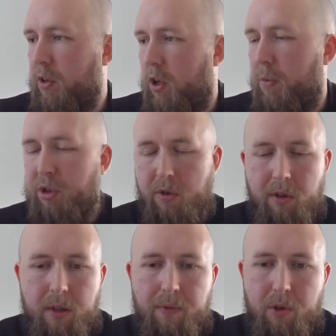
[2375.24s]

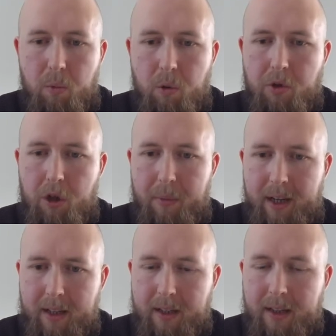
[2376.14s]
opportunity for someone to come
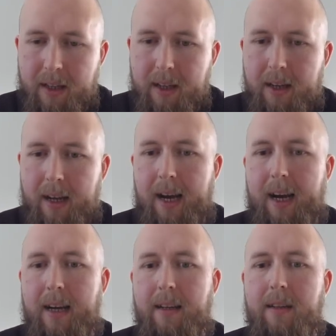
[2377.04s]
in
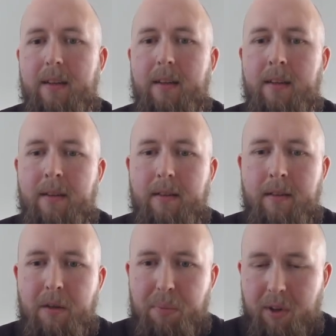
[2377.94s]
and
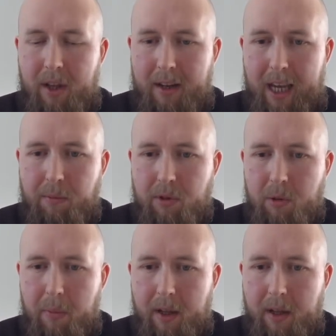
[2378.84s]
put their name to
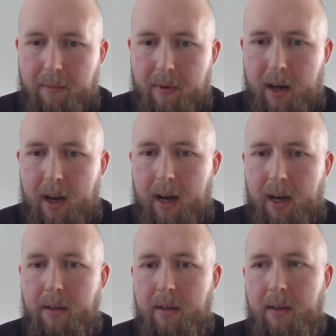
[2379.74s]
something,
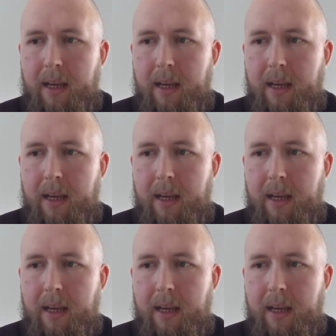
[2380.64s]
and